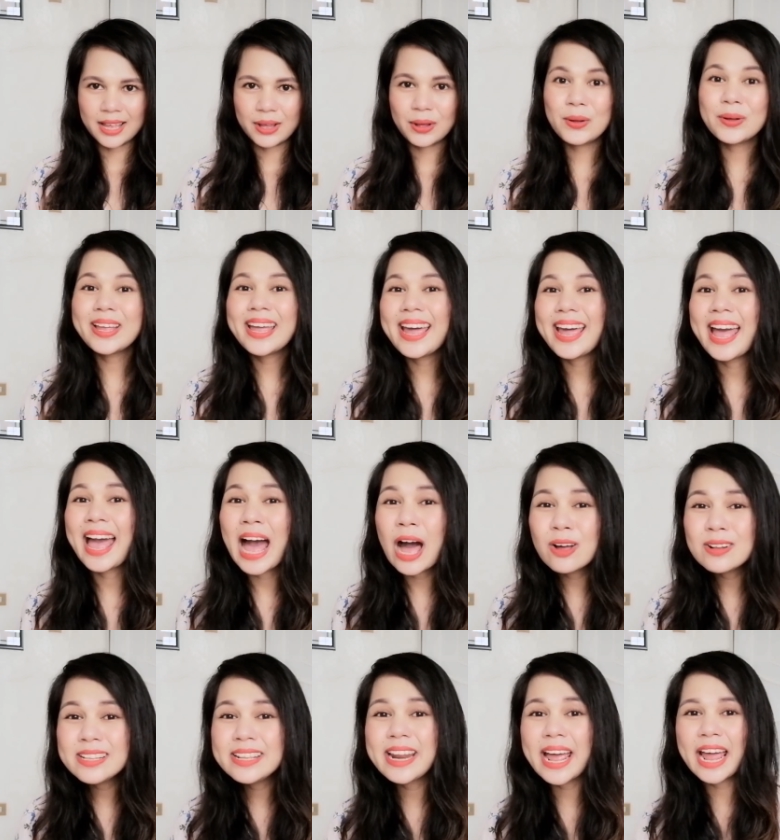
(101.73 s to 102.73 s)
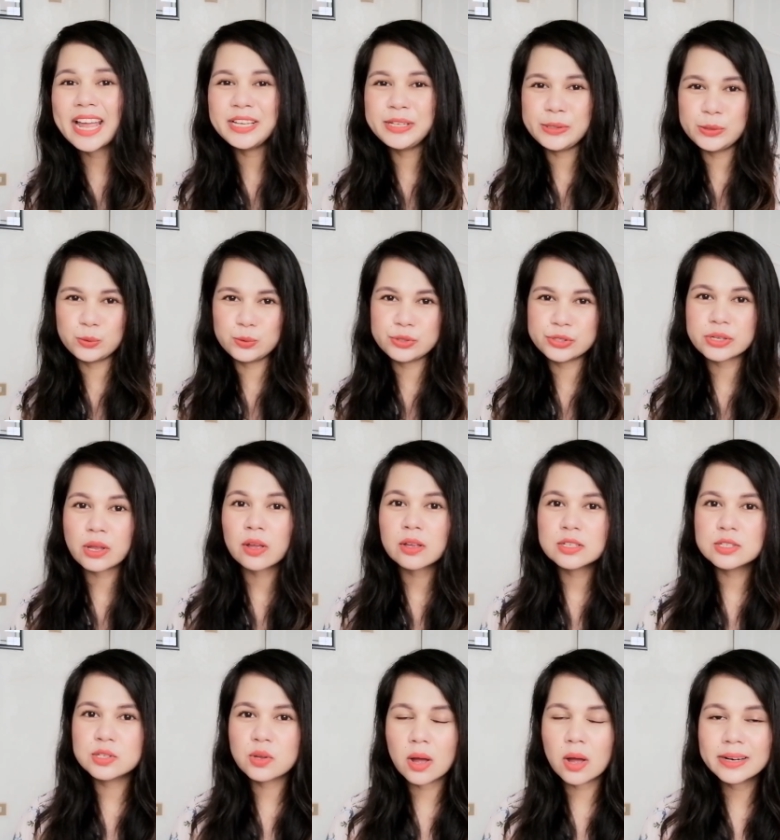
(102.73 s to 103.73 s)
Okay, how did I use
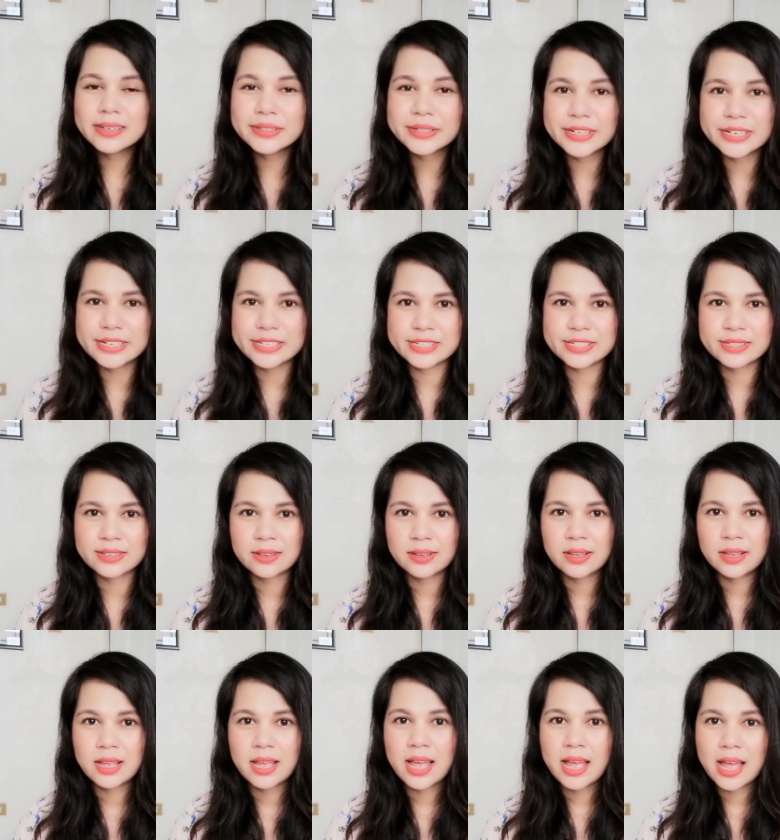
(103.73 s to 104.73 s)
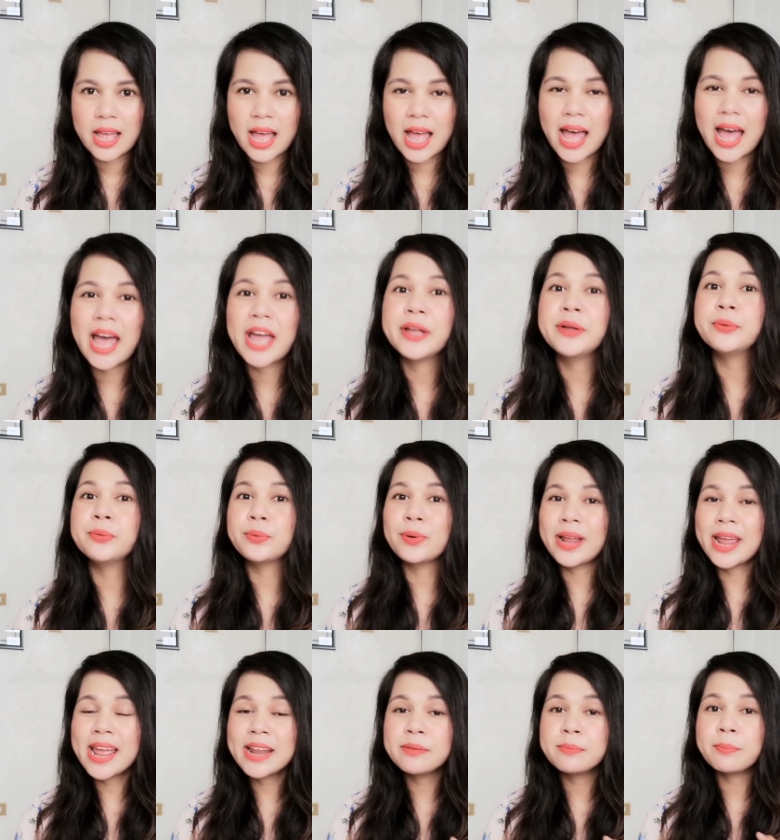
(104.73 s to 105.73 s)
Saunders? I
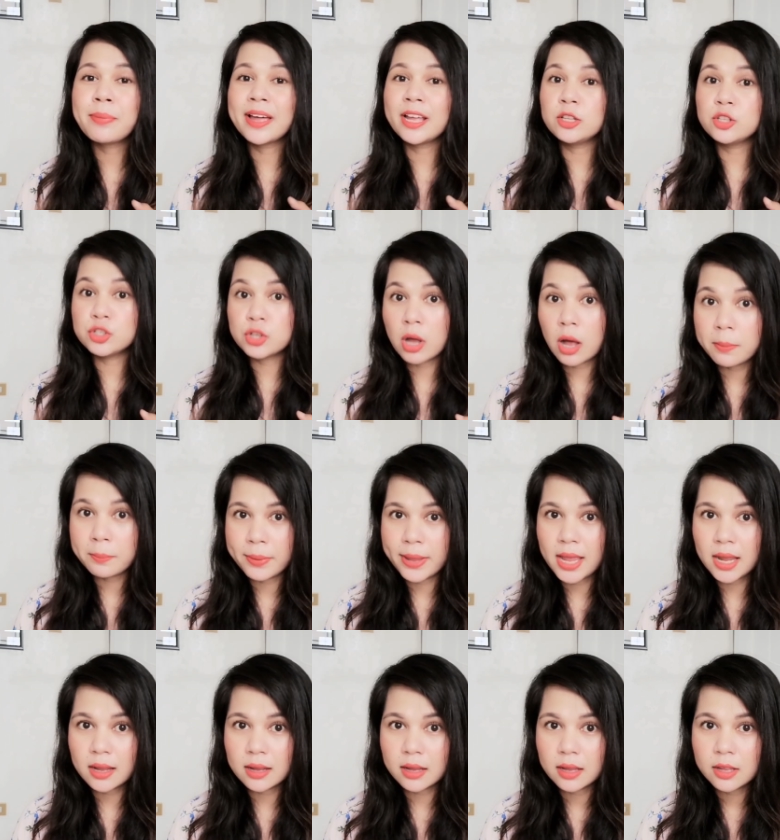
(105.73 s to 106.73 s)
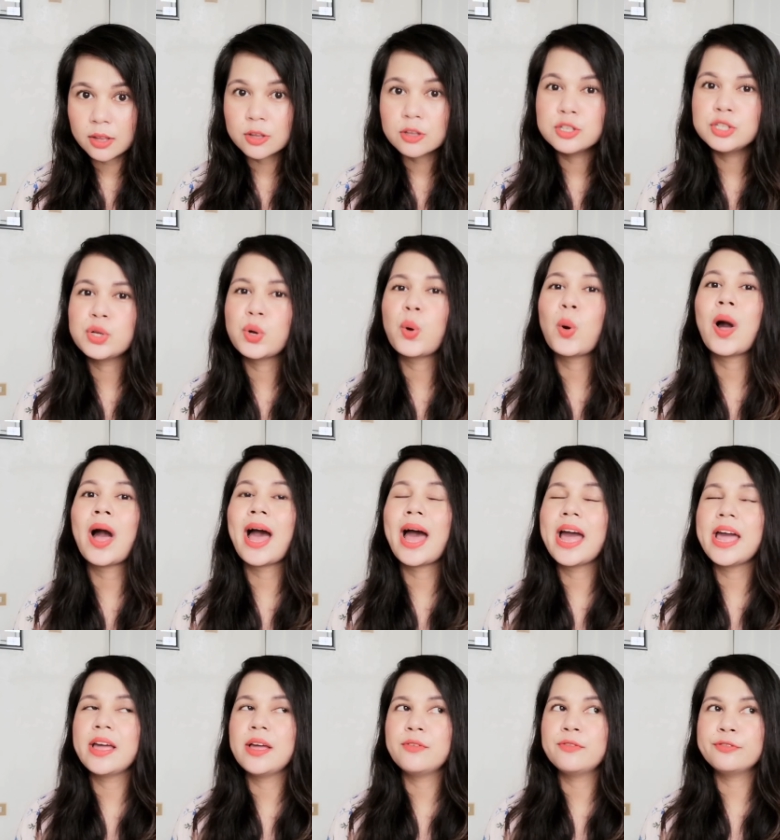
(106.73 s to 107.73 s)
read by topic. So
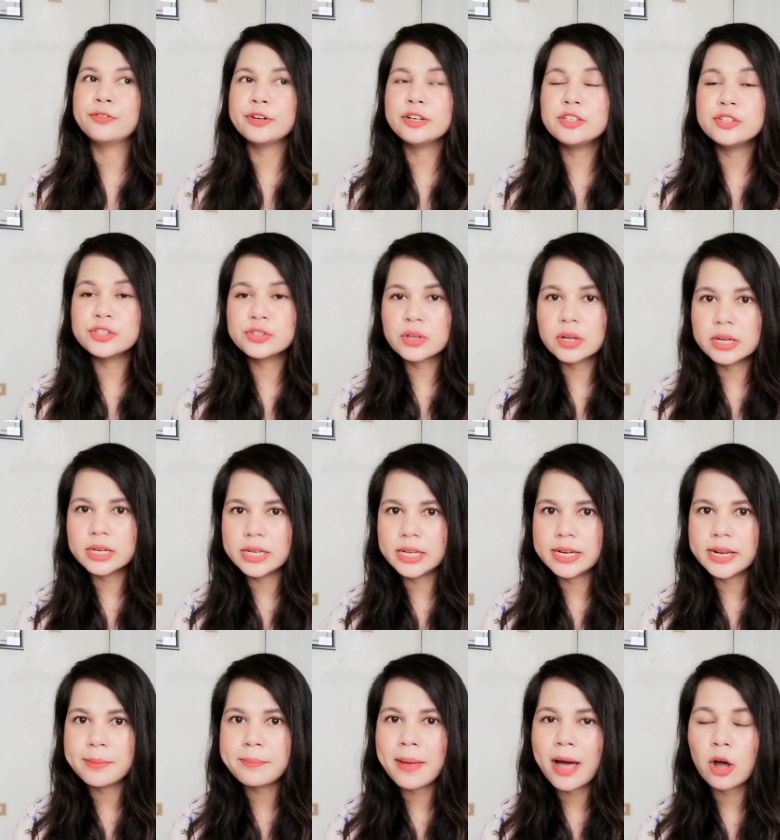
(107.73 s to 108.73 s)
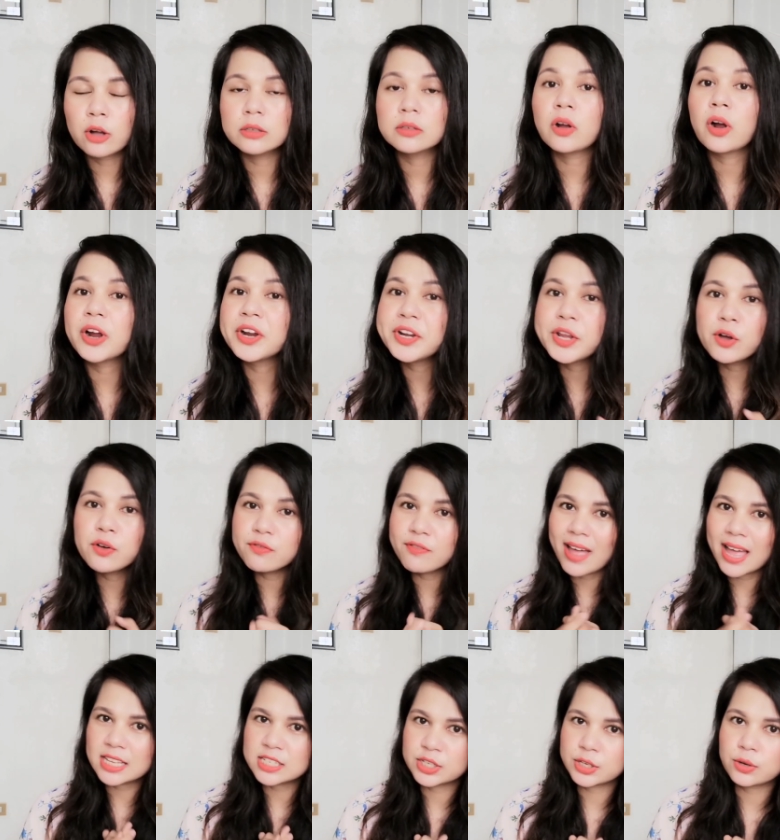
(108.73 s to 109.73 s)
I first studied about
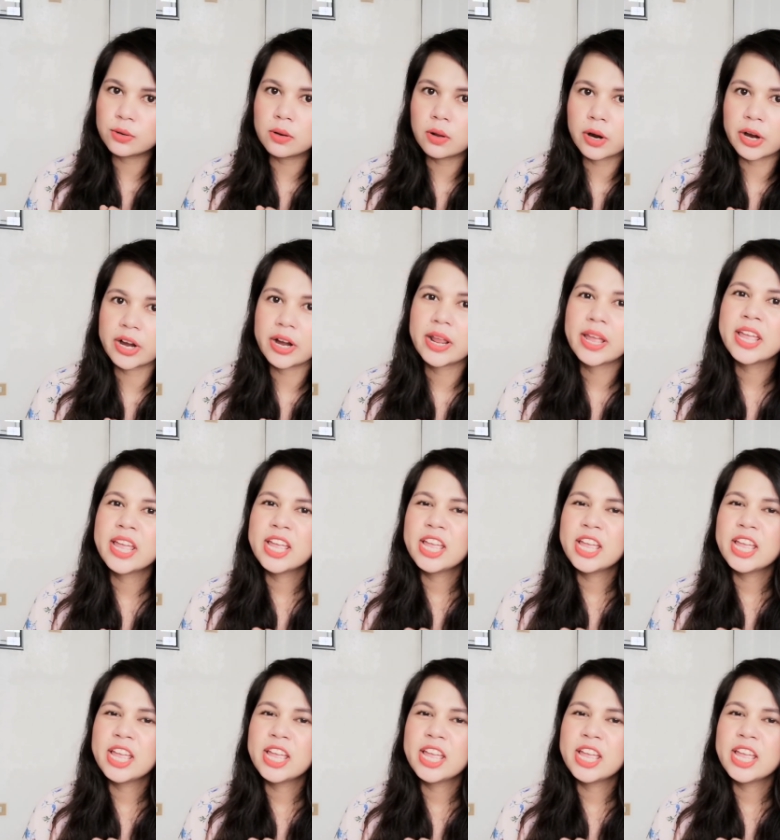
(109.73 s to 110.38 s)
cardiovascular.